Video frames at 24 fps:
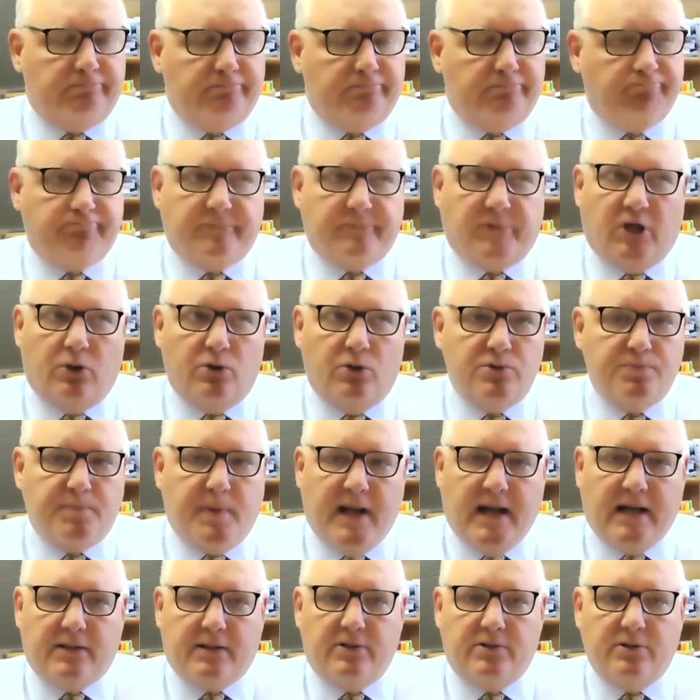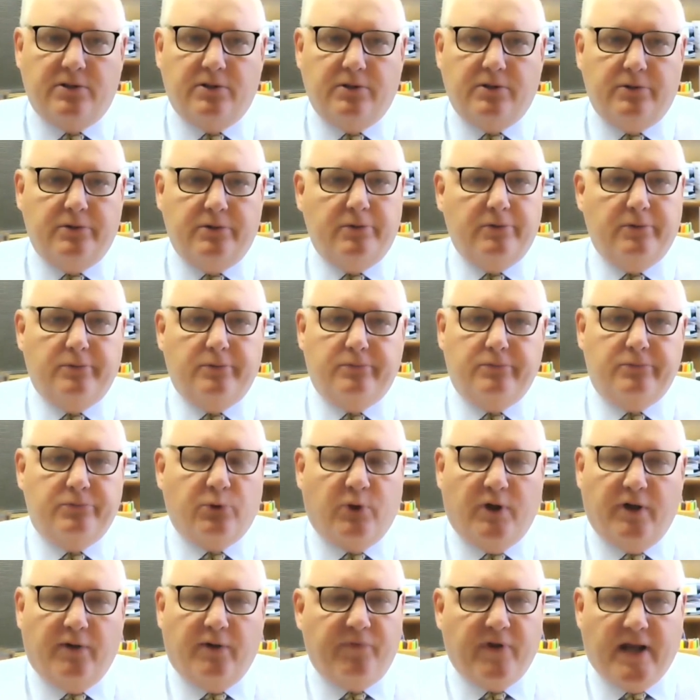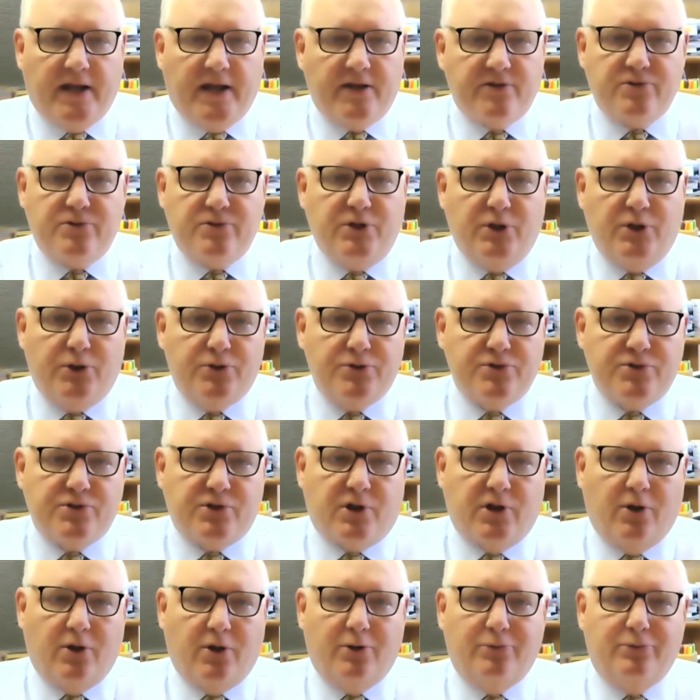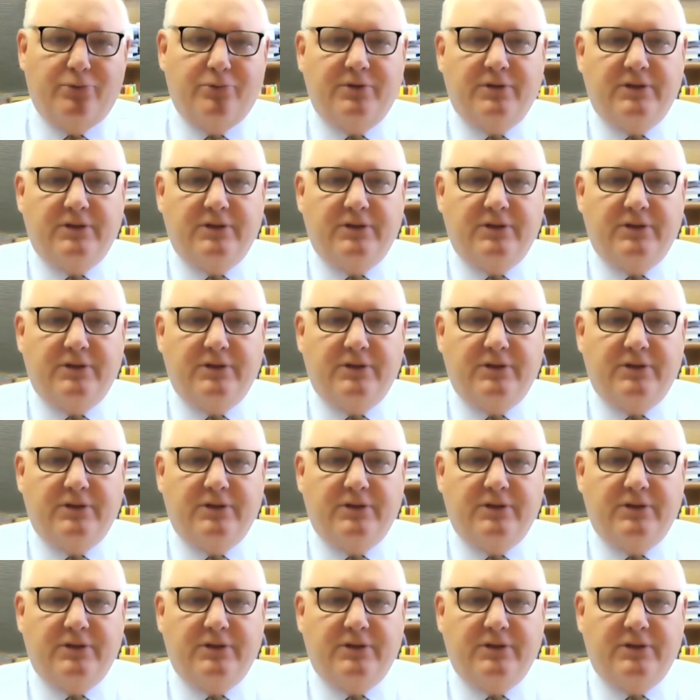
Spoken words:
Goes back to 12,000 years ago.